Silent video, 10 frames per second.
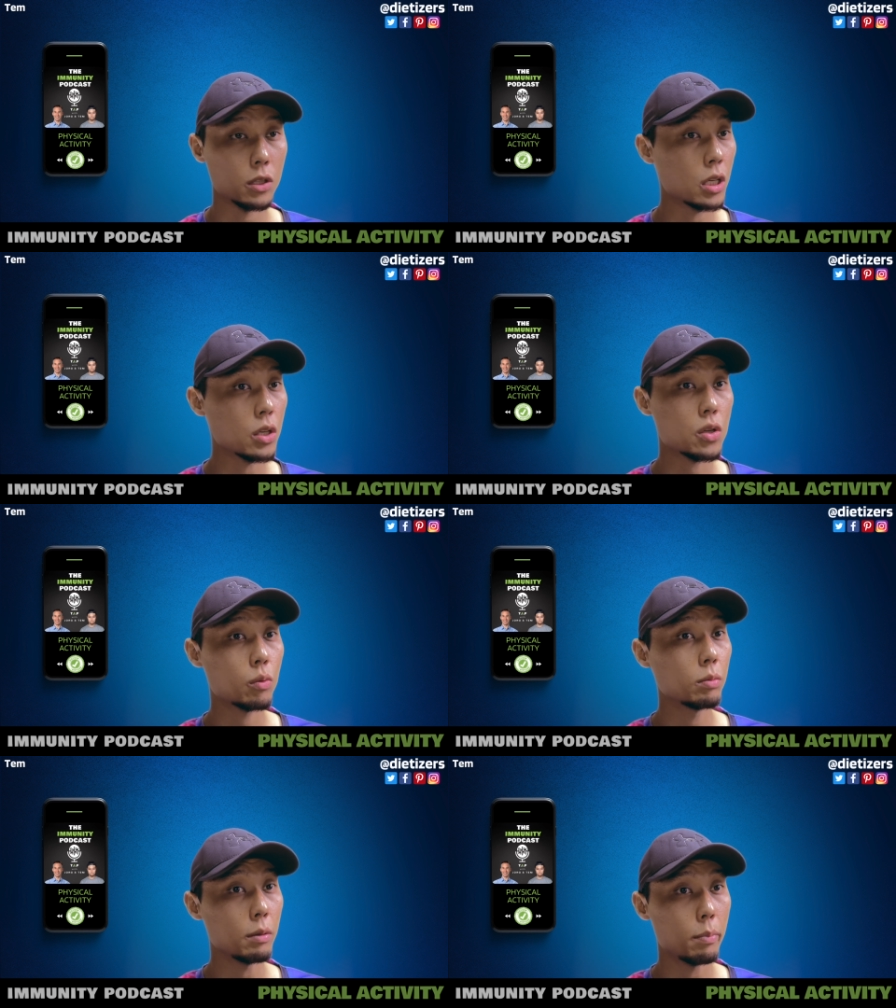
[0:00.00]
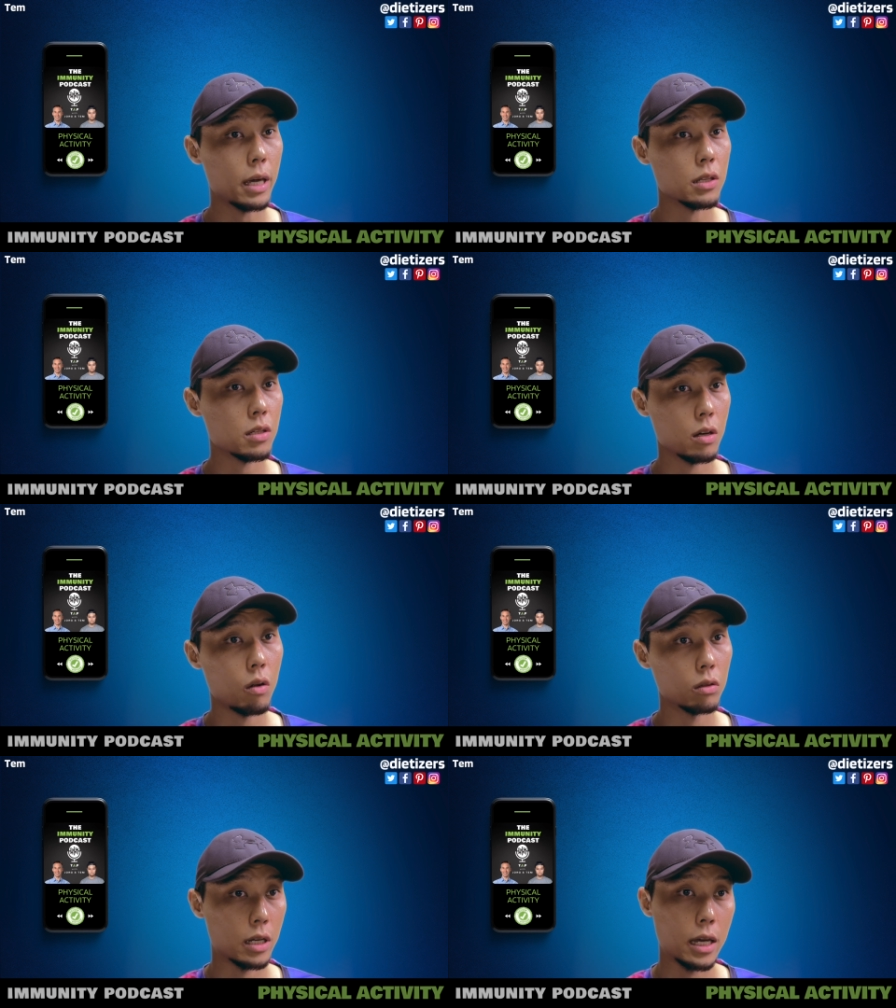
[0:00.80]
A teacher would be pacing
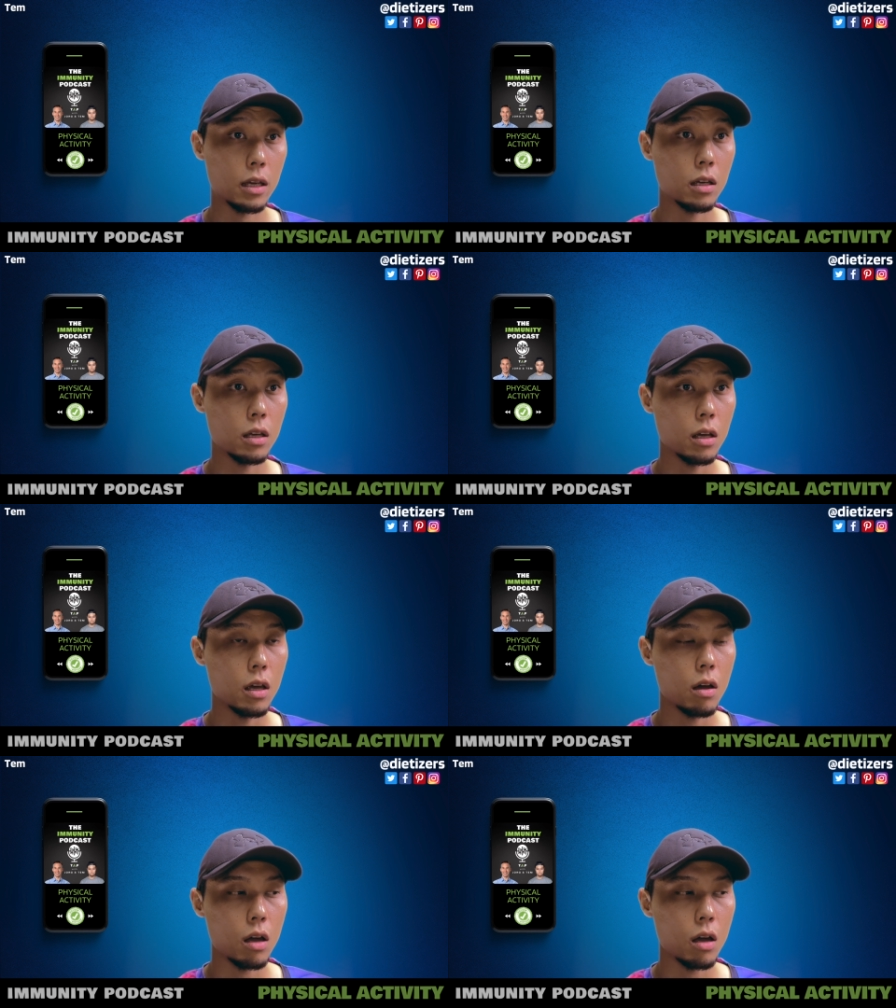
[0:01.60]
all day, mm.